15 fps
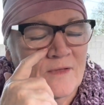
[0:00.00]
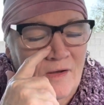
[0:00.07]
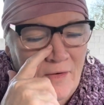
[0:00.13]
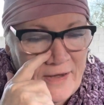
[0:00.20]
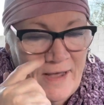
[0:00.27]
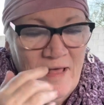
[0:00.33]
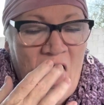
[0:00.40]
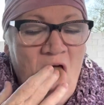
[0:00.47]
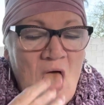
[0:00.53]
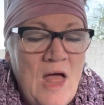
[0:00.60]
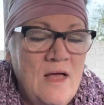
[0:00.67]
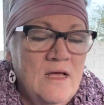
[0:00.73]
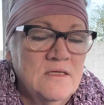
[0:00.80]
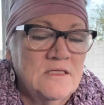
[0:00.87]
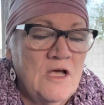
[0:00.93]
Okay.
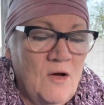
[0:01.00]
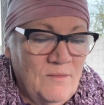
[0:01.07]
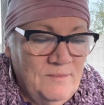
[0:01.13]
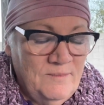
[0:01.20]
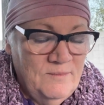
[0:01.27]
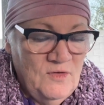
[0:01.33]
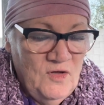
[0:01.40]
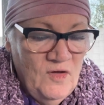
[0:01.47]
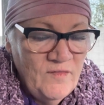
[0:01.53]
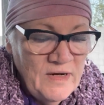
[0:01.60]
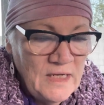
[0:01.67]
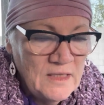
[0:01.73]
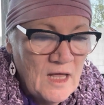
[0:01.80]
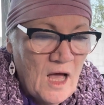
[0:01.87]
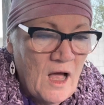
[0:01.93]
So moving
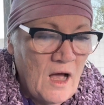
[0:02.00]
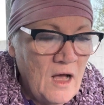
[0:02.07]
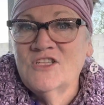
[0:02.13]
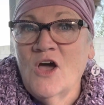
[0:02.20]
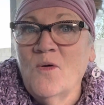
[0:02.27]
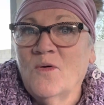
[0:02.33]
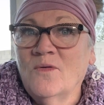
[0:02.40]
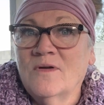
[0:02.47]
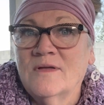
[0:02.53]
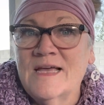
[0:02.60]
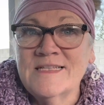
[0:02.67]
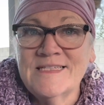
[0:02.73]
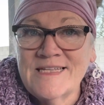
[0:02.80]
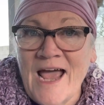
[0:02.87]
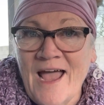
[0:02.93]
along. So
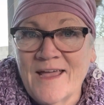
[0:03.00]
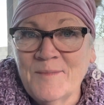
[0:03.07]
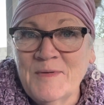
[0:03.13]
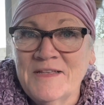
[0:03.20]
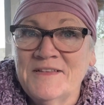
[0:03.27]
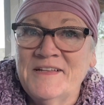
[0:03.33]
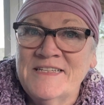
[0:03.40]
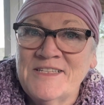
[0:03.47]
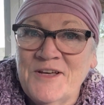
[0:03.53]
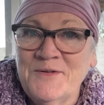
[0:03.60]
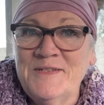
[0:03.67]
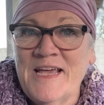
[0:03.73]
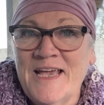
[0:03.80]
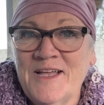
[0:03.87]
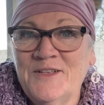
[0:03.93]
it's time. Let's go
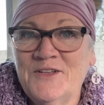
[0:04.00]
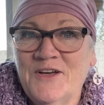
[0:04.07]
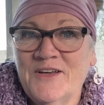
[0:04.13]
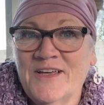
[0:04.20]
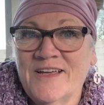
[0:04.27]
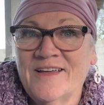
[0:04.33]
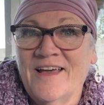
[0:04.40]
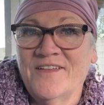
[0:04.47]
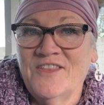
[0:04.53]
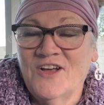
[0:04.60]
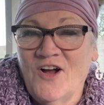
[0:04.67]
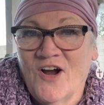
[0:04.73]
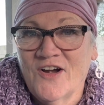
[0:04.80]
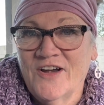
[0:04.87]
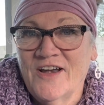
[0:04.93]
take a look at the
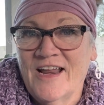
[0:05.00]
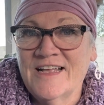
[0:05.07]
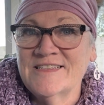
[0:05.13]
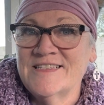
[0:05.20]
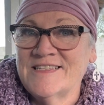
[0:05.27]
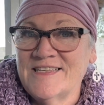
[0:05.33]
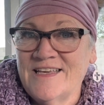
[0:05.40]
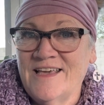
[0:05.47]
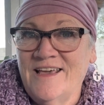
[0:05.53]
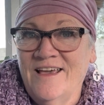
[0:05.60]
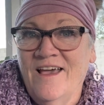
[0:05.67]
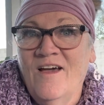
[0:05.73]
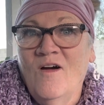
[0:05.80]
garden and see